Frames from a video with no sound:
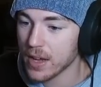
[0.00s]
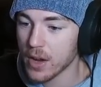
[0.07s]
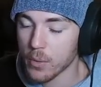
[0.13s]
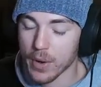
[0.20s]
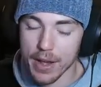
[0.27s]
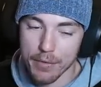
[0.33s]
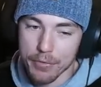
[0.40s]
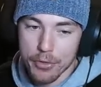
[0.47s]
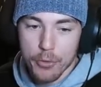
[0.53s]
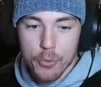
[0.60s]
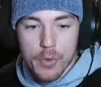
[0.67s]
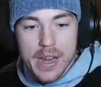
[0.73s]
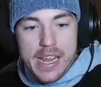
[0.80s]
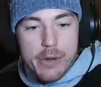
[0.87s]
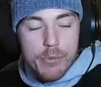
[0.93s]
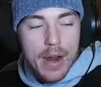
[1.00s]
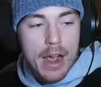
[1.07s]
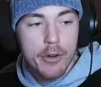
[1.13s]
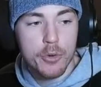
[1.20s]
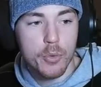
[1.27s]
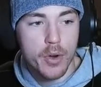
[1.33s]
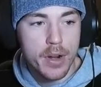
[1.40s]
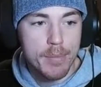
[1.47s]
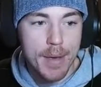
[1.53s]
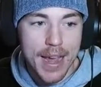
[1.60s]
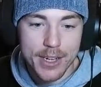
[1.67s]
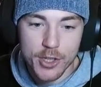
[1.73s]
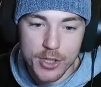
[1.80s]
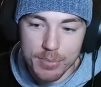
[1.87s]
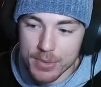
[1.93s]
We have 3 round 1
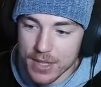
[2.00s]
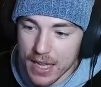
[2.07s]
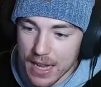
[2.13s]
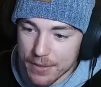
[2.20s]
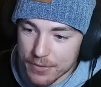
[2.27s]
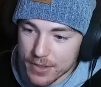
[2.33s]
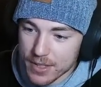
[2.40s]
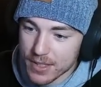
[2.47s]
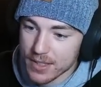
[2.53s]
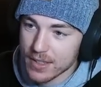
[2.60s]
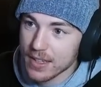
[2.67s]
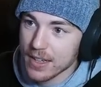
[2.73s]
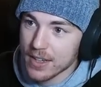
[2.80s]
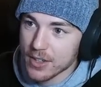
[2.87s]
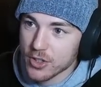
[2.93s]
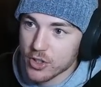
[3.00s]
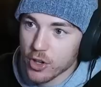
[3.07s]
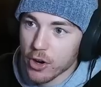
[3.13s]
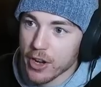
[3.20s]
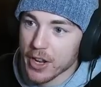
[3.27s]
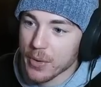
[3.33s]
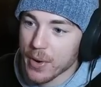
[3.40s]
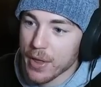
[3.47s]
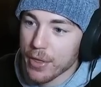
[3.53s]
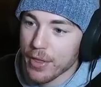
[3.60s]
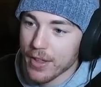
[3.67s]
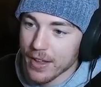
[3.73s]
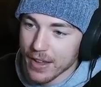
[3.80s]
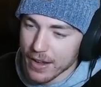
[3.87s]
matchups left, starting with,